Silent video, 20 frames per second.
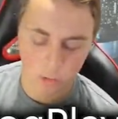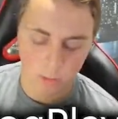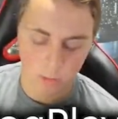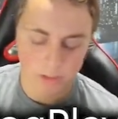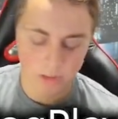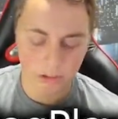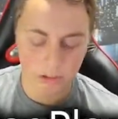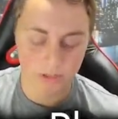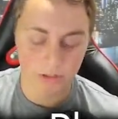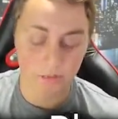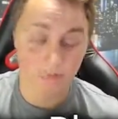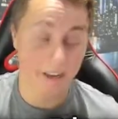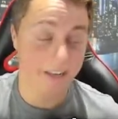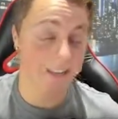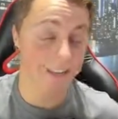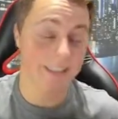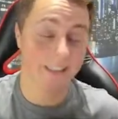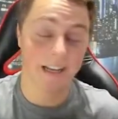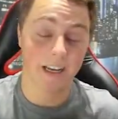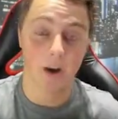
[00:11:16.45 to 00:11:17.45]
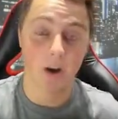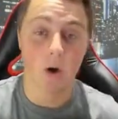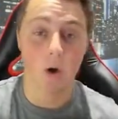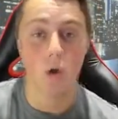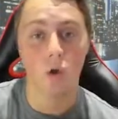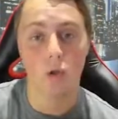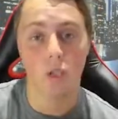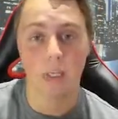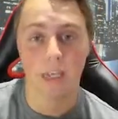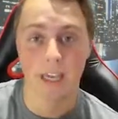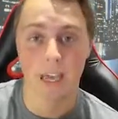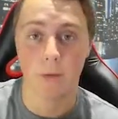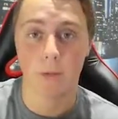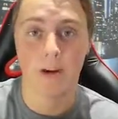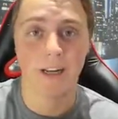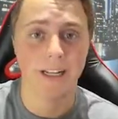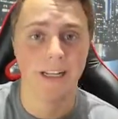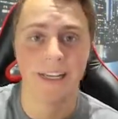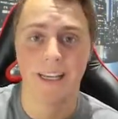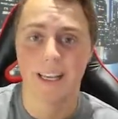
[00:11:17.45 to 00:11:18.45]
But when there's an event, it's like, holy okay, we
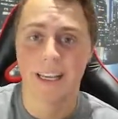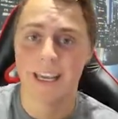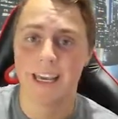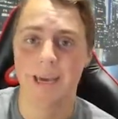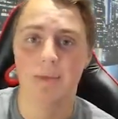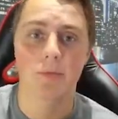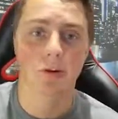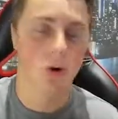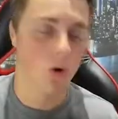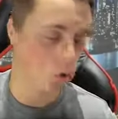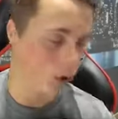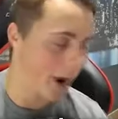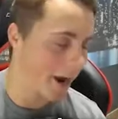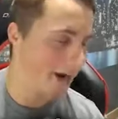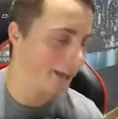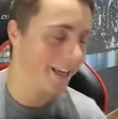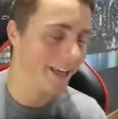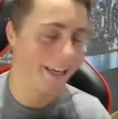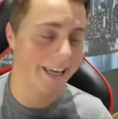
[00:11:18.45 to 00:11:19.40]
need to keep grinding,